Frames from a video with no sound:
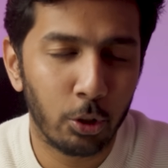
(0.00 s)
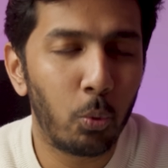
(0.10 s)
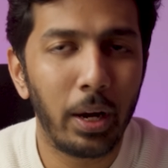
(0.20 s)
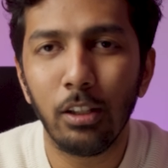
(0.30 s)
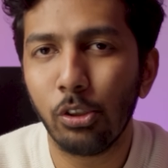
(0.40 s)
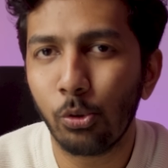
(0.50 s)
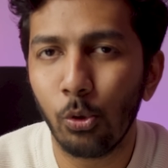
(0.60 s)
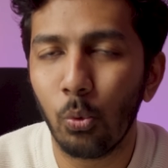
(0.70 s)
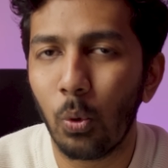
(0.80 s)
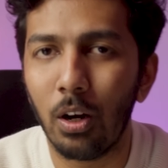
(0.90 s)
So the way this
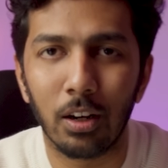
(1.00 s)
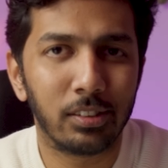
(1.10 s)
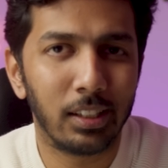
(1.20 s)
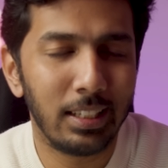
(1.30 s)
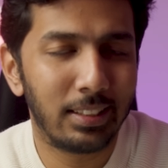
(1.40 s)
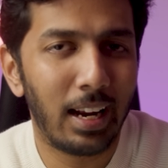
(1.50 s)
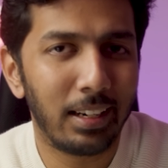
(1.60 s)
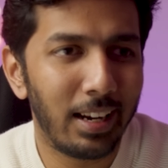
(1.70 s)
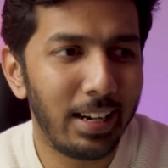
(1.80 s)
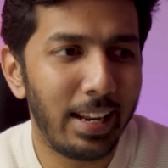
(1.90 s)
tool works is
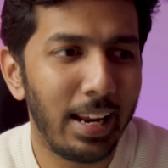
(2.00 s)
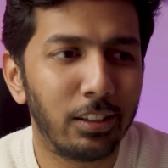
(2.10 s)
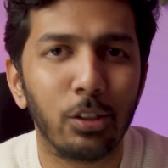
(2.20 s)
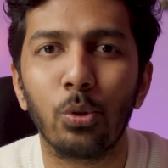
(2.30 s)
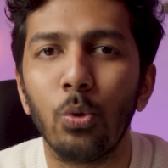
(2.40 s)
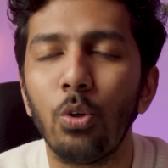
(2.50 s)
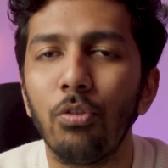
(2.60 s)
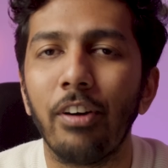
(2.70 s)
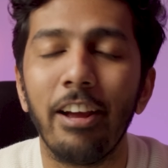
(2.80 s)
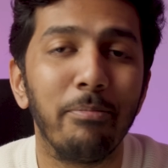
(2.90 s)
that it takes a two to
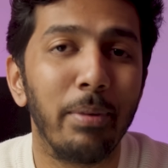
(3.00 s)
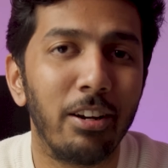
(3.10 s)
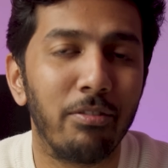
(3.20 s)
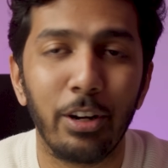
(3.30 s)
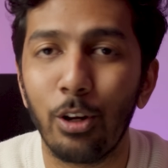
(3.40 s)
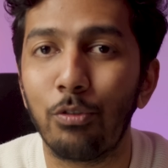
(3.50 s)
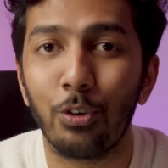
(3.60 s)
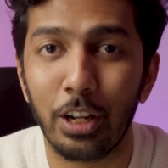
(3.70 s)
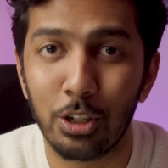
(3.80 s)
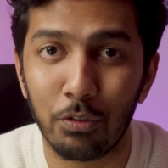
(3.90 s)
five minute video
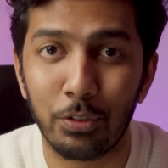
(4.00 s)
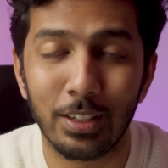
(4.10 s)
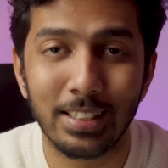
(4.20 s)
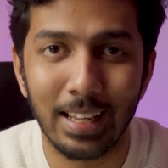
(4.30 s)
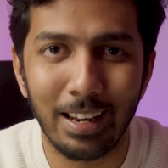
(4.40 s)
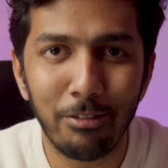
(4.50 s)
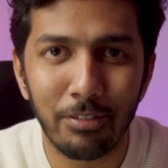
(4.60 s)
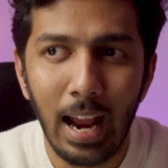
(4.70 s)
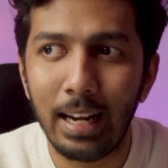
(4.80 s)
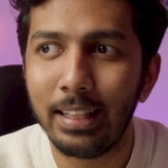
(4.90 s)
footage of yourself
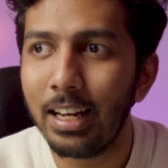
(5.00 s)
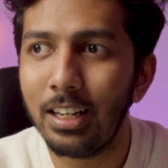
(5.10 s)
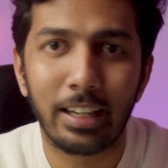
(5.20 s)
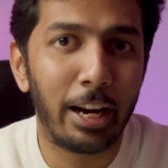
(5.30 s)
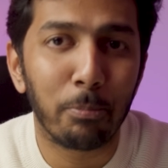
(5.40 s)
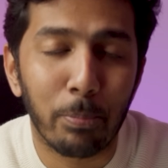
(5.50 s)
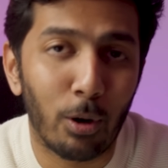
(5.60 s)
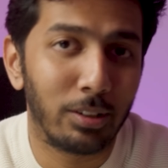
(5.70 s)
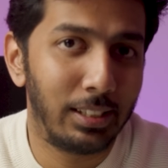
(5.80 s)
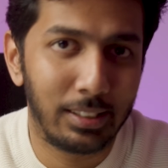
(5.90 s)
and then it kind of
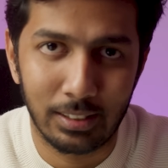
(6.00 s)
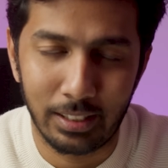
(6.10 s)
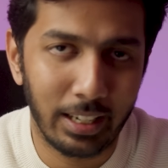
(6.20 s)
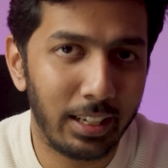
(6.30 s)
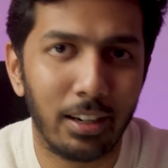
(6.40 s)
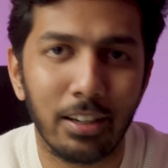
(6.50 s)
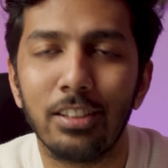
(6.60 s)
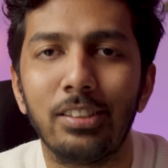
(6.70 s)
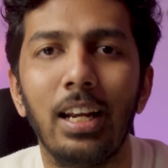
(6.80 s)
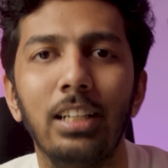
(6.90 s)
processes it. It
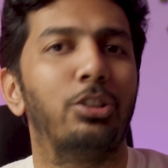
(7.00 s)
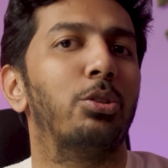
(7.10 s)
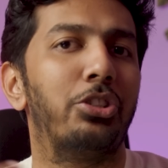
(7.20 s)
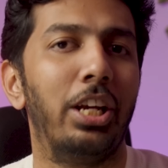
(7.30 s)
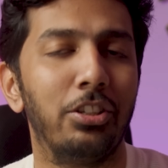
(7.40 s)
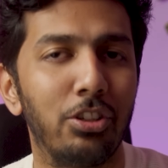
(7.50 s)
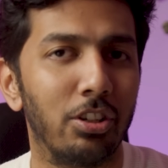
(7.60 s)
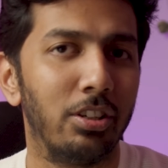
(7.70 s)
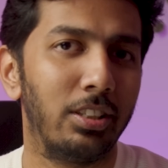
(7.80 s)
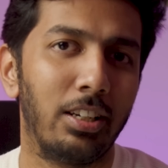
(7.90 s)
understands your
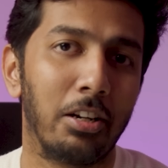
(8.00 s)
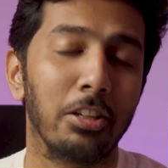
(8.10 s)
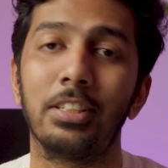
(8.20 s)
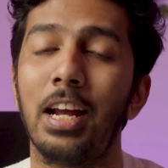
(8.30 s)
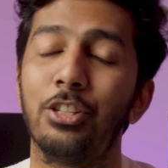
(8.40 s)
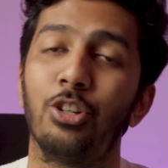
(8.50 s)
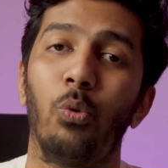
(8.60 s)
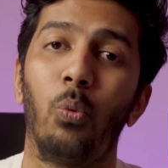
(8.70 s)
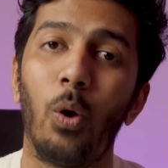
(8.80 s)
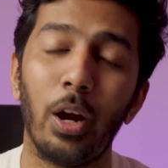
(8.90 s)
gestures, it understands your
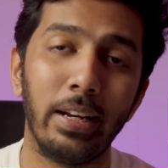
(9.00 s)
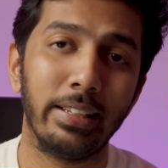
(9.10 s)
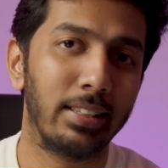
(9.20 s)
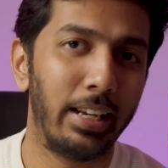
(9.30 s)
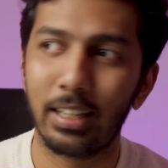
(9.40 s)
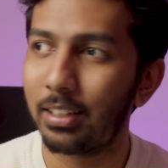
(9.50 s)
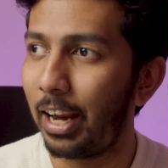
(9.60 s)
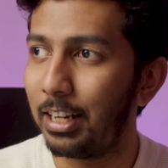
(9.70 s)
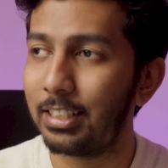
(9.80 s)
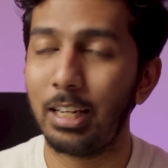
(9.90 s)
voice, it
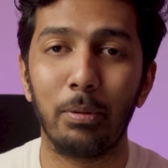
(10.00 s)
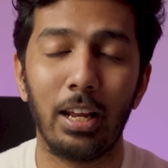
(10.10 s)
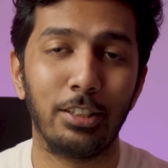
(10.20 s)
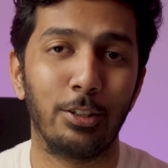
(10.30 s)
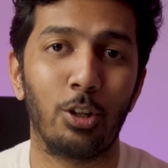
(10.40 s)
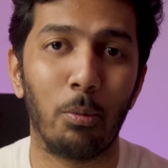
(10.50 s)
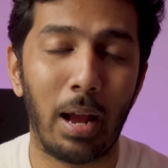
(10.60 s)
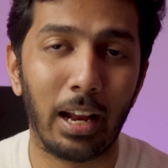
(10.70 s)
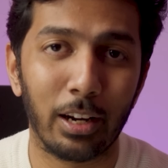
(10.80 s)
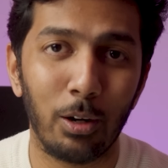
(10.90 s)
kind of stabilizes your
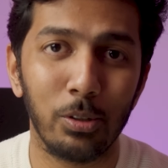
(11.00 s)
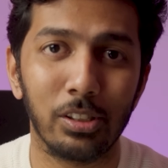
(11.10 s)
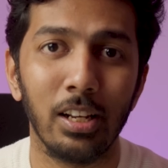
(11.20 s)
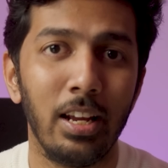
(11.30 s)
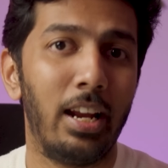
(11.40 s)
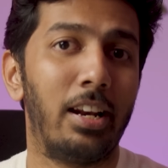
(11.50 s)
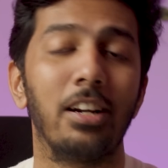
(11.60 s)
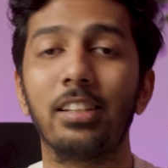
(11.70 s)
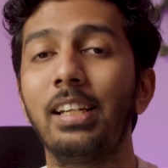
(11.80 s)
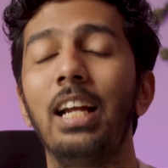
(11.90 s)
backgrounds, it
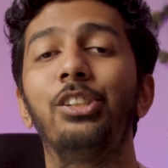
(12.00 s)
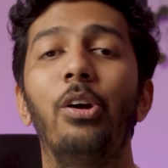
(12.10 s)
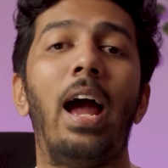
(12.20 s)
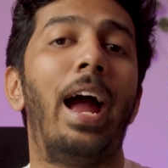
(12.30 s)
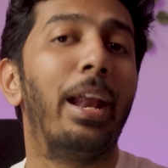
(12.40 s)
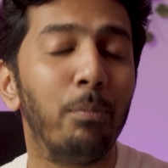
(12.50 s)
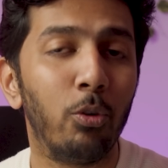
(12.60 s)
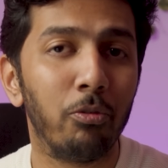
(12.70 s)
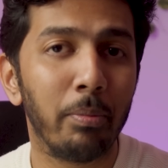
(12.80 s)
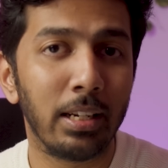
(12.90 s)
understands your hand
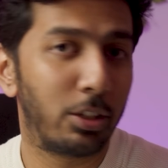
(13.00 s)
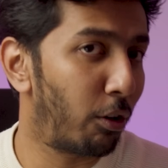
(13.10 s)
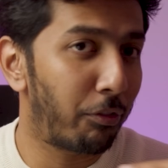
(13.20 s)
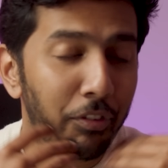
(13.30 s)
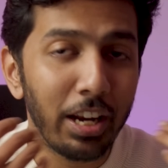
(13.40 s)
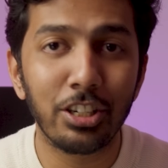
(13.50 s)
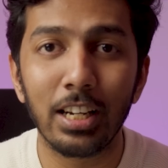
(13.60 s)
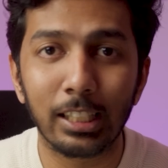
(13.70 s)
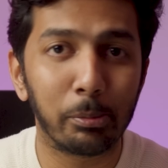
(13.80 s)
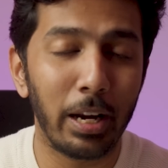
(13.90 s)
movements, your facial
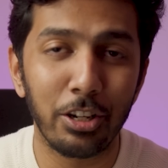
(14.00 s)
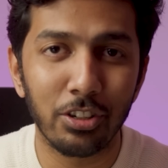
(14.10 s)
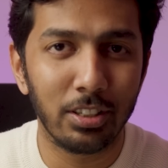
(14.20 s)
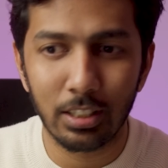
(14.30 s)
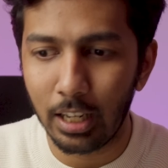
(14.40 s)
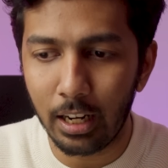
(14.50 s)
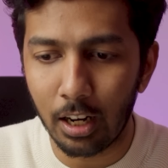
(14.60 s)
expressions, it